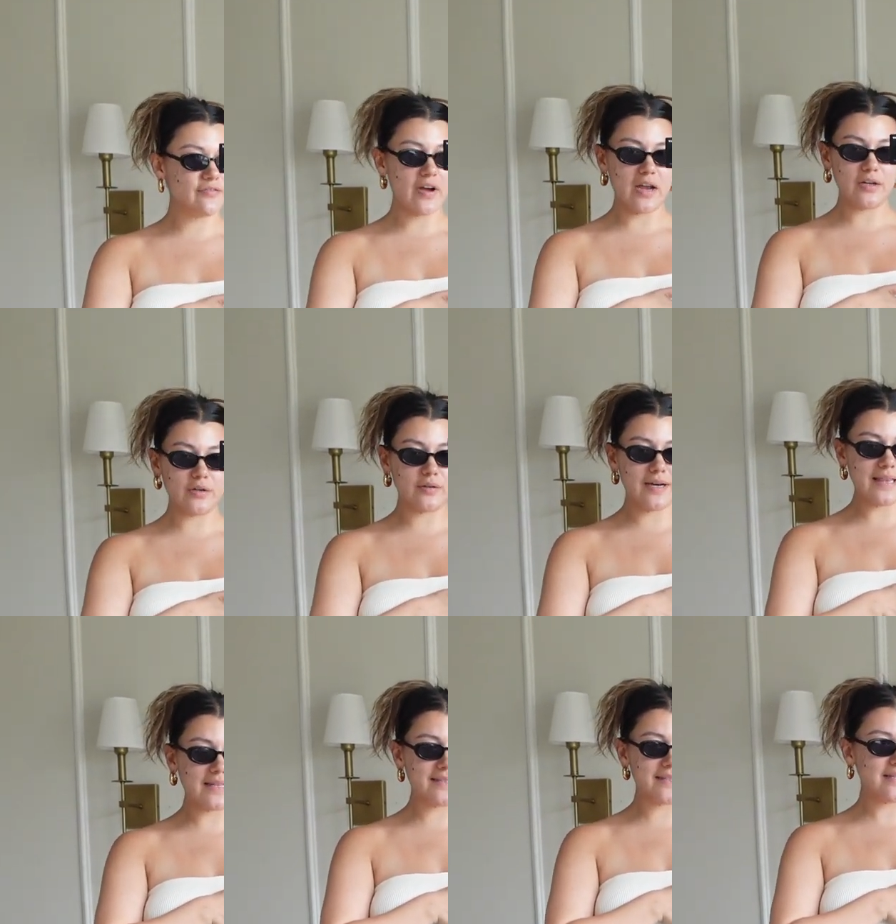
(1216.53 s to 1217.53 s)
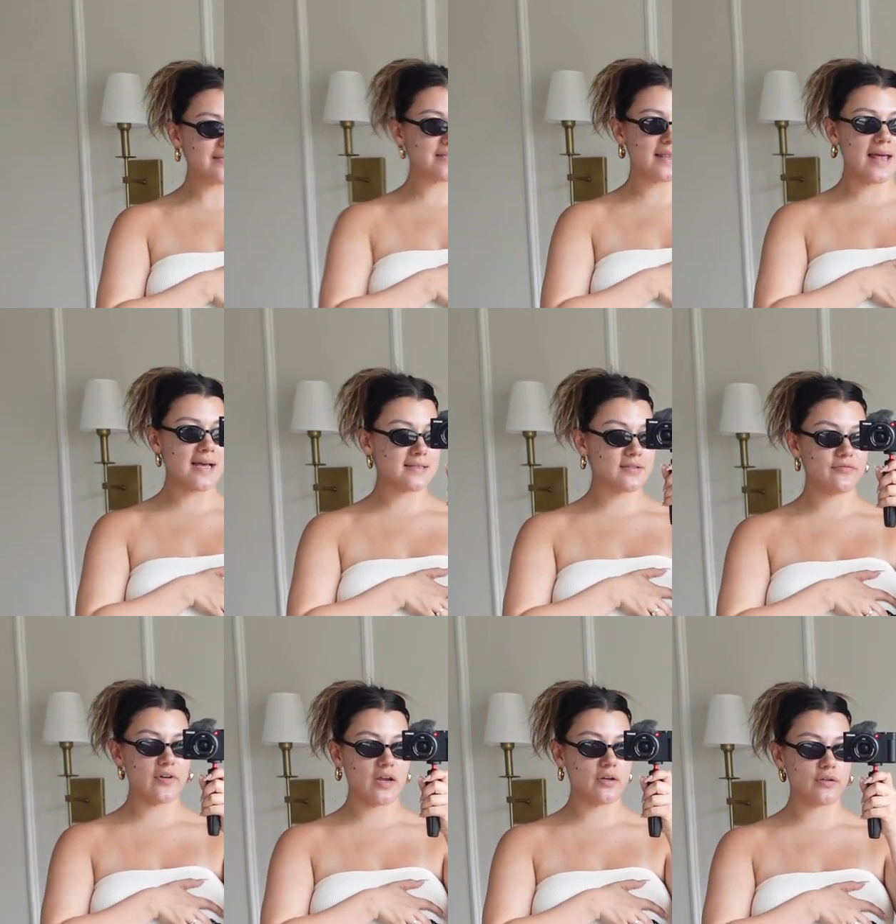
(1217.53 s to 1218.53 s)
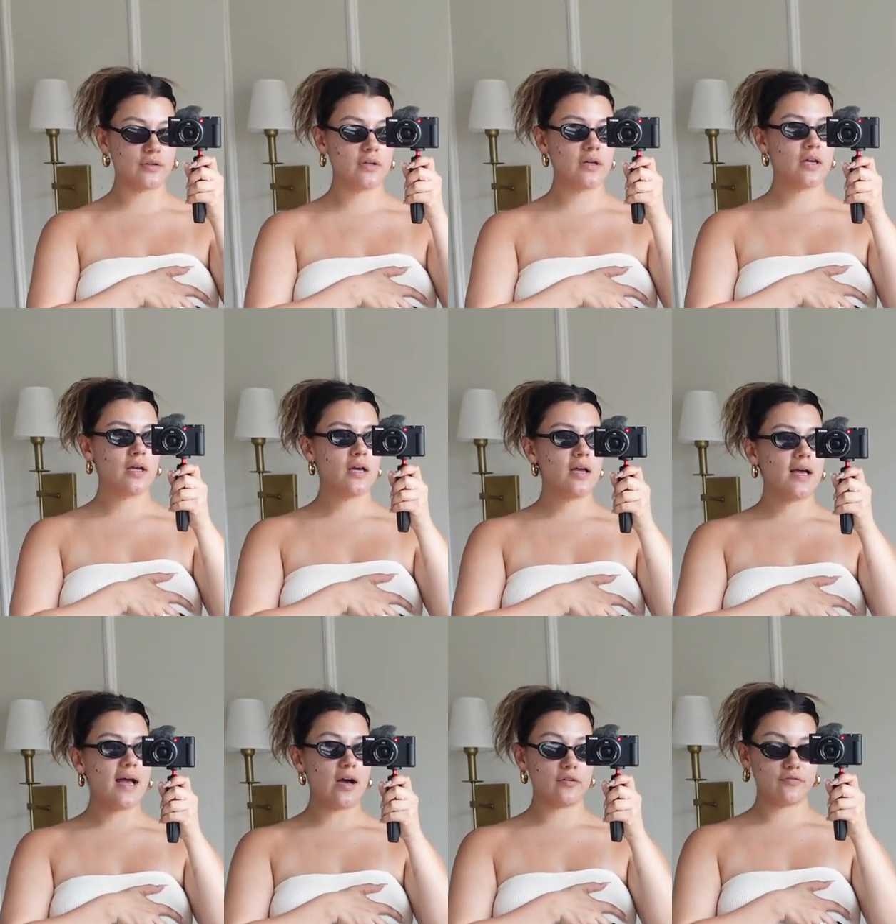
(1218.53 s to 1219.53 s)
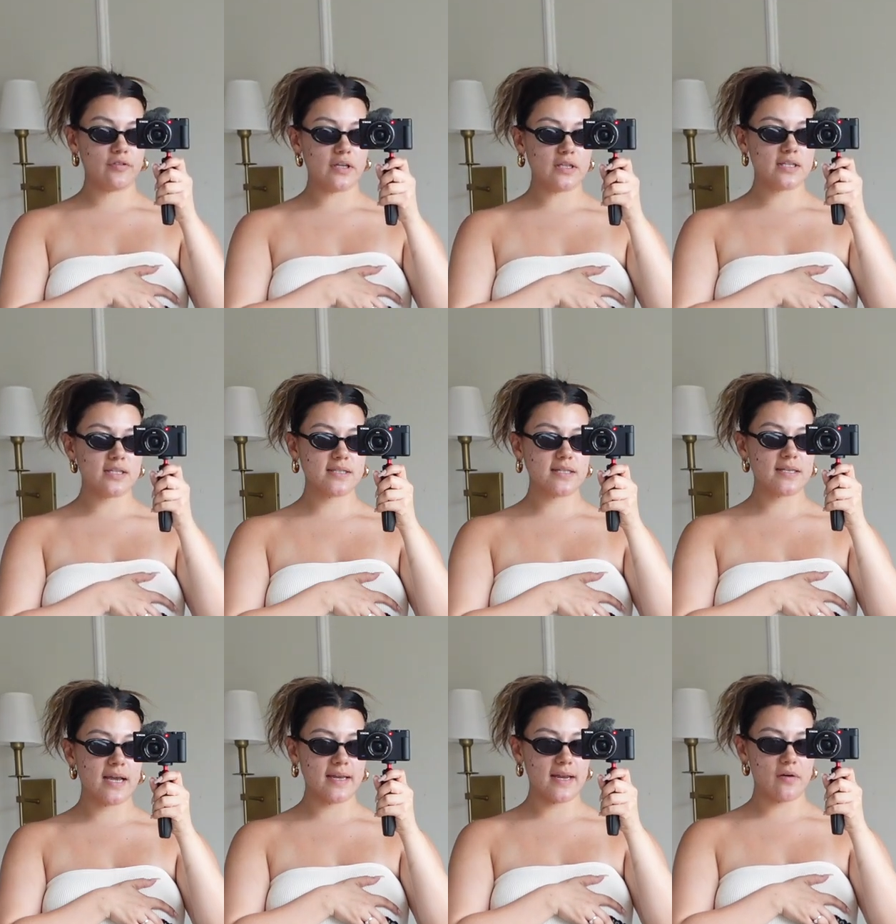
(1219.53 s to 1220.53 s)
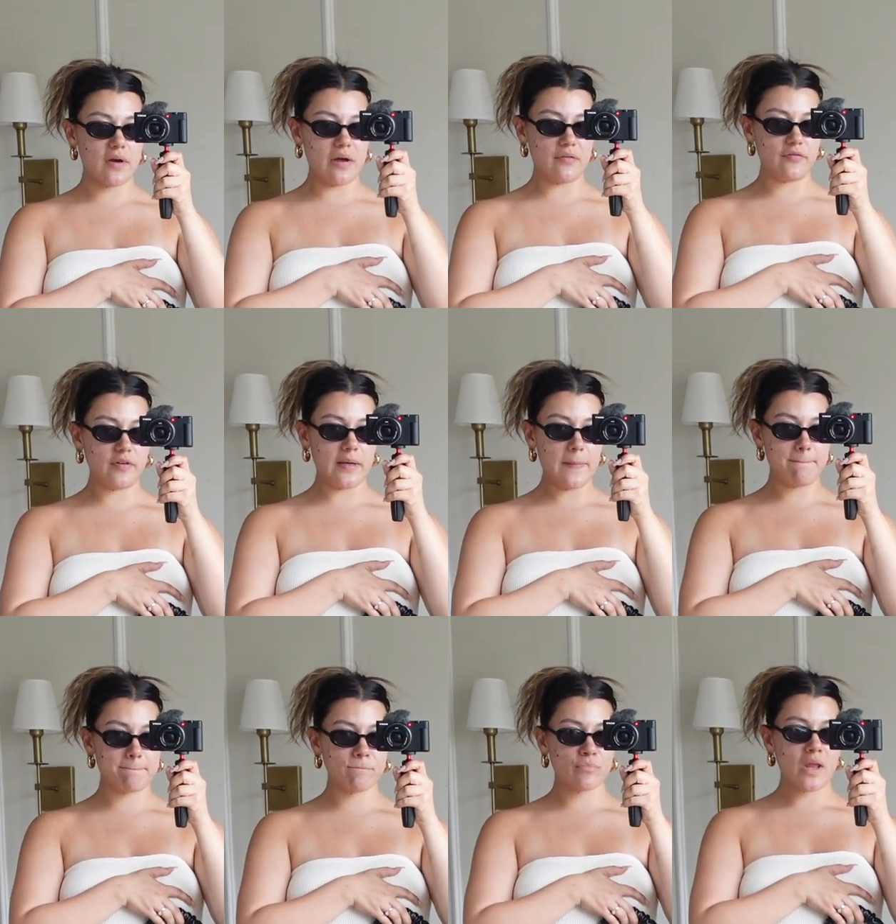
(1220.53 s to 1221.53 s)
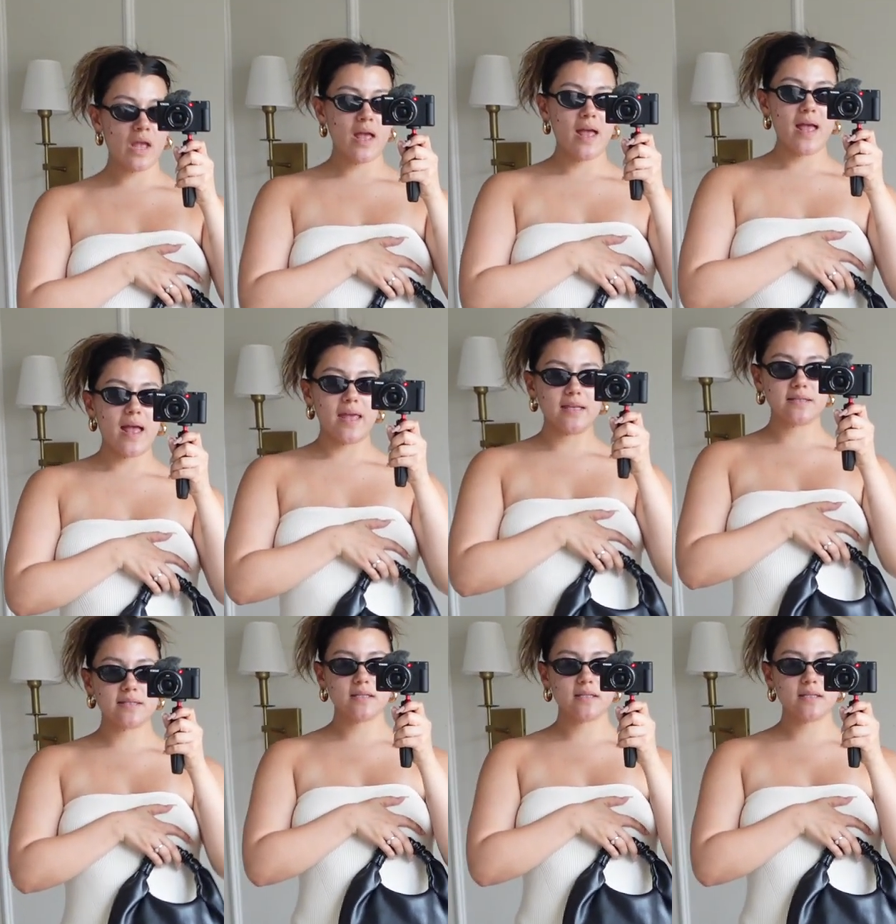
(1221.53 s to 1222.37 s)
final, I think this is the last and final outfit. This is a night out outfit. It's